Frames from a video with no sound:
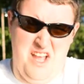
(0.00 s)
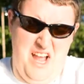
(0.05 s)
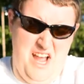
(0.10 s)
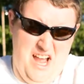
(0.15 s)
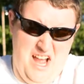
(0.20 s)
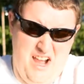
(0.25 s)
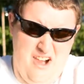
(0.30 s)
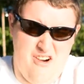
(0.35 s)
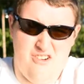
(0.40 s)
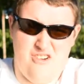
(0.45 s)

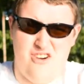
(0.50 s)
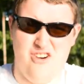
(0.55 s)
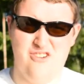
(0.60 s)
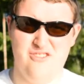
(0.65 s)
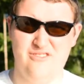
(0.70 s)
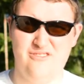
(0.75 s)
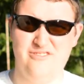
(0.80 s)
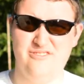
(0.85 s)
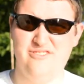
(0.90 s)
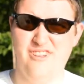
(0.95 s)
I don't know,
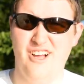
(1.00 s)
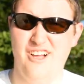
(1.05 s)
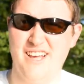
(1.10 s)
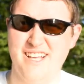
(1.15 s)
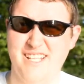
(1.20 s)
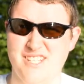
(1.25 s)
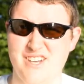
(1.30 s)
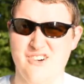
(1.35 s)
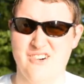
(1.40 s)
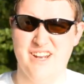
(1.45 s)
felt
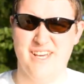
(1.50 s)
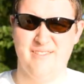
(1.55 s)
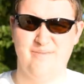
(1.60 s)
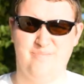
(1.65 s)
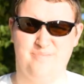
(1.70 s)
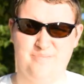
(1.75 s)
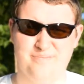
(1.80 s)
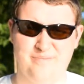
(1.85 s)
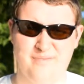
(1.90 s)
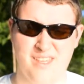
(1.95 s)
like doing it.
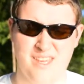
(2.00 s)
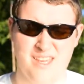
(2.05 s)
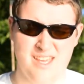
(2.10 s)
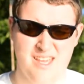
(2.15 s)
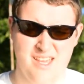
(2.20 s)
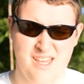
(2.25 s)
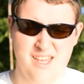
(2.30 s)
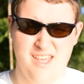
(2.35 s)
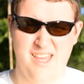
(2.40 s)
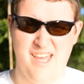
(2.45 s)

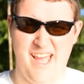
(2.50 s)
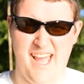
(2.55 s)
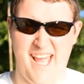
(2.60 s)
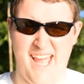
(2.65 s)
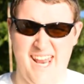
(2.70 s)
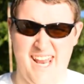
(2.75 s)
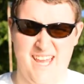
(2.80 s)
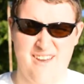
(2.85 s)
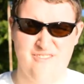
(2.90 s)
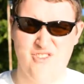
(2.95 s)

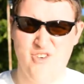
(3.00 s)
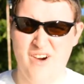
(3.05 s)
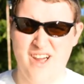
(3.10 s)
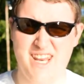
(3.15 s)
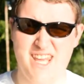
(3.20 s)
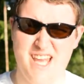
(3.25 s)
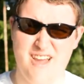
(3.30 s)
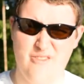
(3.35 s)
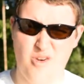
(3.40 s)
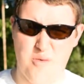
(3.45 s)
And I have no
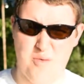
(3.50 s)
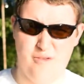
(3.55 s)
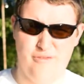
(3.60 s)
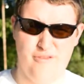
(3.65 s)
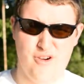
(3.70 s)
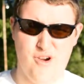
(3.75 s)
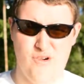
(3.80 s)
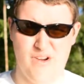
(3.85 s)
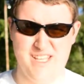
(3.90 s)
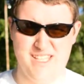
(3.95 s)
idea if I'm in
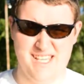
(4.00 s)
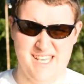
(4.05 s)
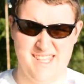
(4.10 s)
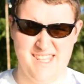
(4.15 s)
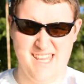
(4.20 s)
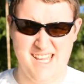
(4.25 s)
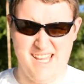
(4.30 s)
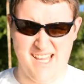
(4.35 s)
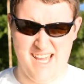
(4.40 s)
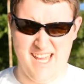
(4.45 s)
focus. I
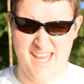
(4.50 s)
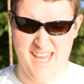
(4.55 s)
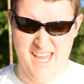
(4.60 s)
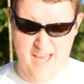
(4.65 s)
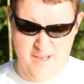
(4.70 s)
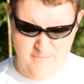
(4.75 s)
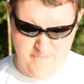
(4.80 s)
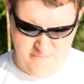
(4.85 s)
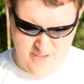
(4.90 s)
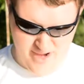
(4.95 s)
think I
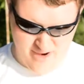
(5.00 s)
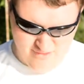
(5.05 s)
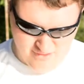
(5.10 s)
am. I